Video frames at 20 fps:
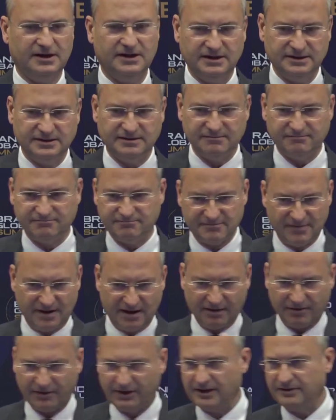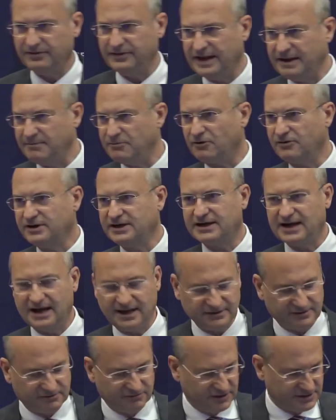in other neighboring
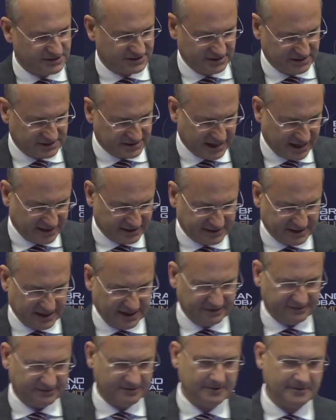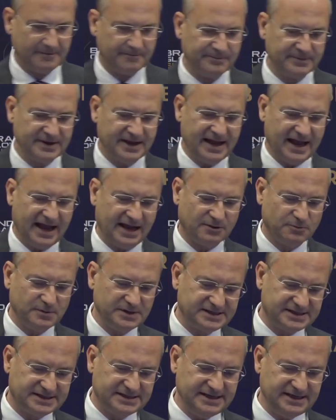countries is like that. And we
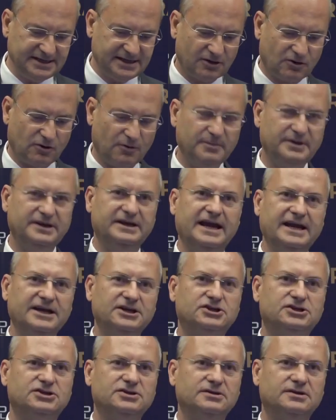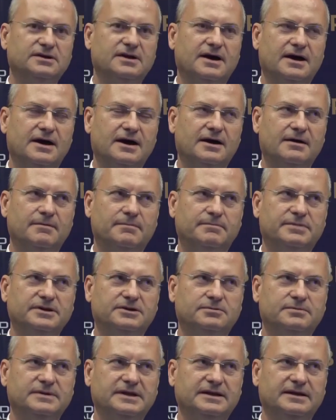see the combination
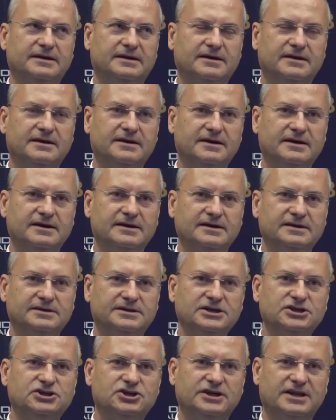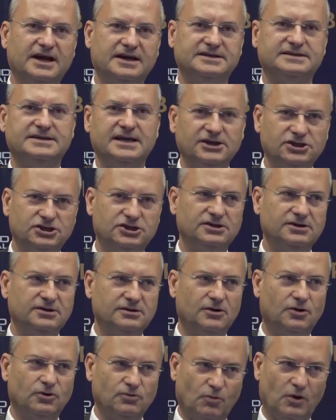between digitization
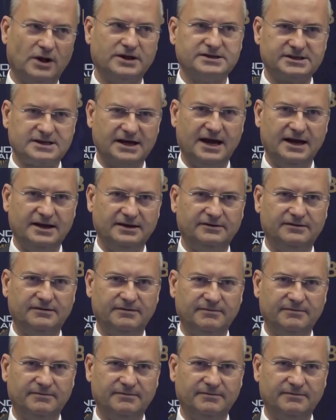on one side